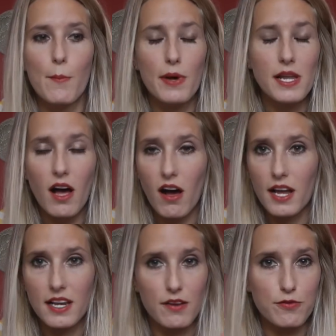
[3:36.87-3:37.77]
but
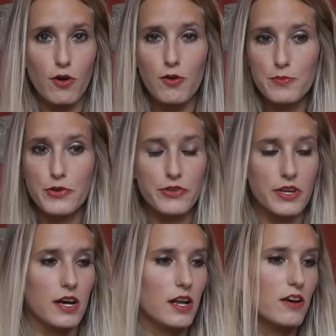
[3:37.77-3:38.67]
I love rock
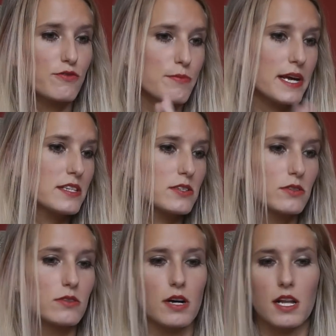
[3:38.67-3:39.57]
music, I love
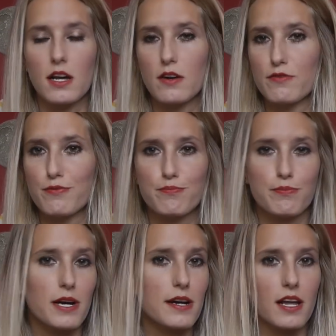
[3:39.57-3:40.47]
metal, I love
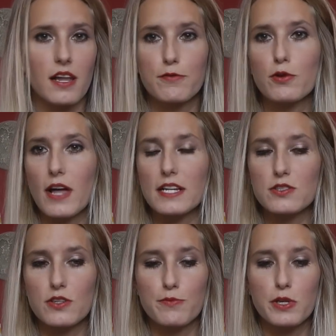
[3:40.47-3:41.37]
punk, I love all that
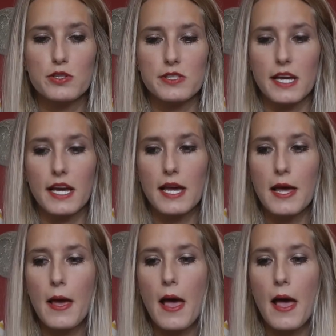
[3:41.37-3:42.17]
sort of music.